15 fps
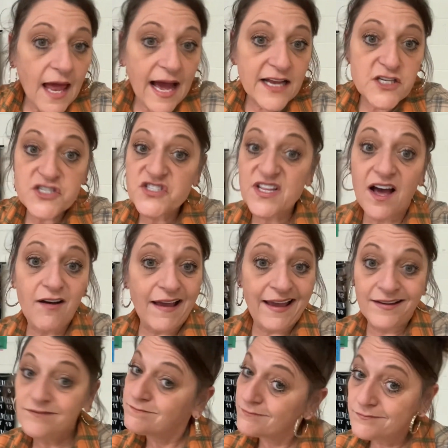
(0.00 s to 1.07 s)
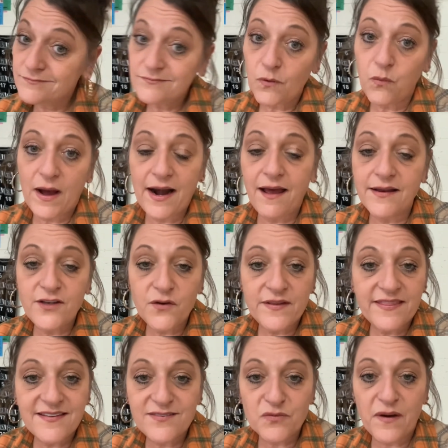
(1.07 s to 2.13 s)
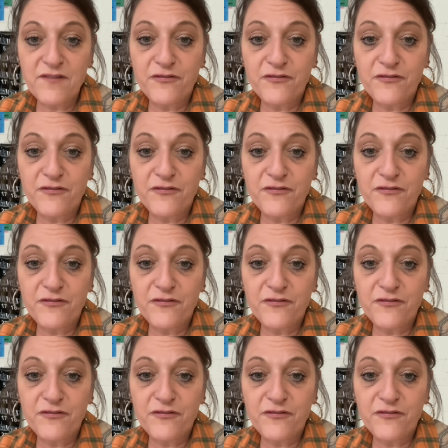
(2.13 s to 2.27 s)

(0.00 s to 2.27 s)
I just thought, hey, why not do it this way